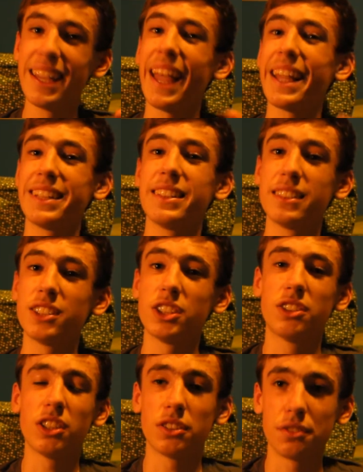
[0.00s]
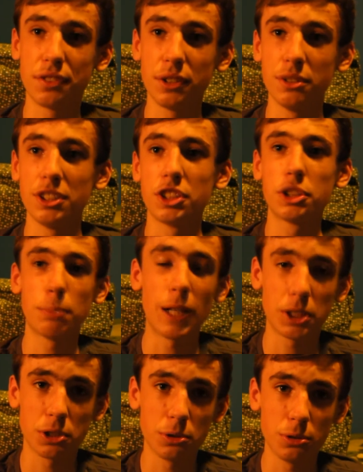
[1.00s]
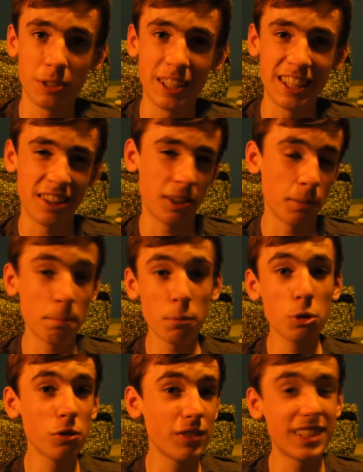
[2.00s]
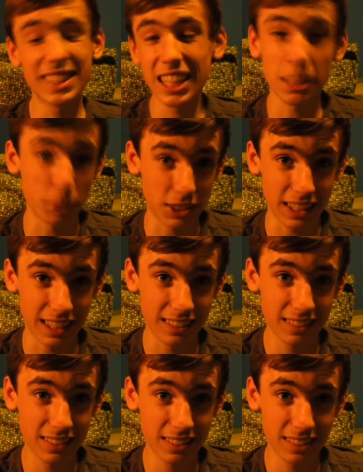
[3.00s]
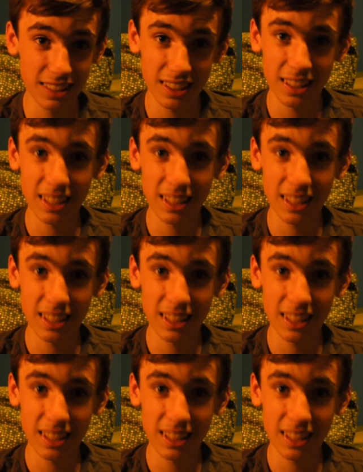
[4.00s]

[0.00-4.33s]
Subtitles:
it just doesn't feel special in the movie cinema sense,